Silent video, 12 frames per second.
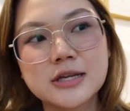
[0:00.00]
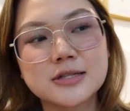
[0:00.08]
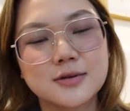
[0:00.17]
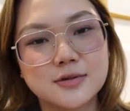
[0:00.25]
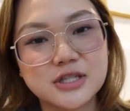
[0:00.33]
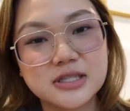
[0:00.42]

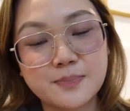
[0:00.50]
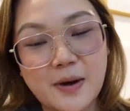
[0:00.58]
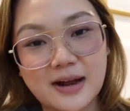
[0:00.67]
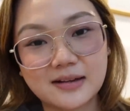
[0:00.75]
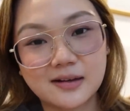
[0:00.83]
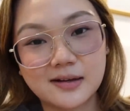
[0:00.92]
So she's
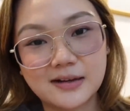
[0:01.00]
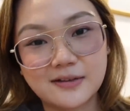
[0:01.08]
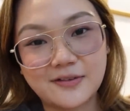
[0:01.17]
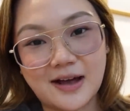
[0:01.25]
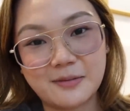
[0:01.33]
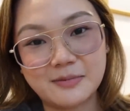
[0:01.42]
practically
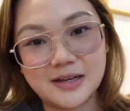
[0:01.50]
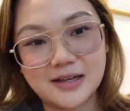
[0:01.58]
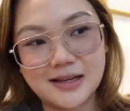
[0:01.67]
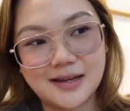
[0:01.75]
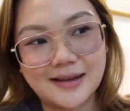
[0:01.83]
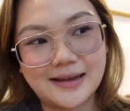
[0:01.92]

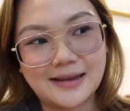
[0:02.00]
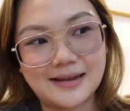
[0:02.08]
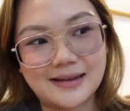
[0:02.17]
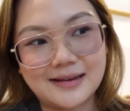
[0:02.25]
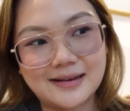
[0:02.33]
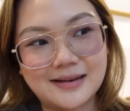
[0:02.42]
family
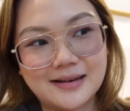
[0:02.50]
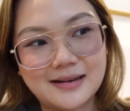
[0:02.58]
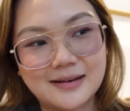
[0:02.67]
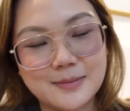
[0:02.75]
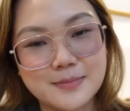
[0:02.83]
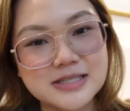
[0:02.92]
and
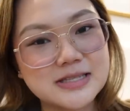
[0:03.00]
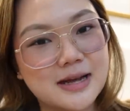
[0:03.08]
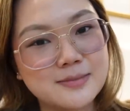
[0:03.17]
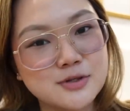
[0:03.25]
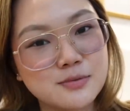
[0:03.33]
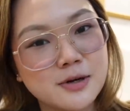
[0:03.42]
basta,
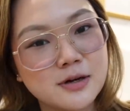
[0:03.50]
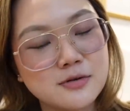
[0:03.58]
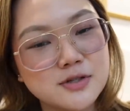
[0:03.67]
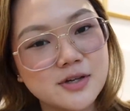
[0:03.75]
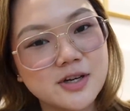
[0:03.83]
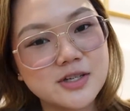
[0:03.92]
I'm super
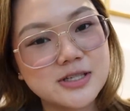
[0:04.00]
close to her.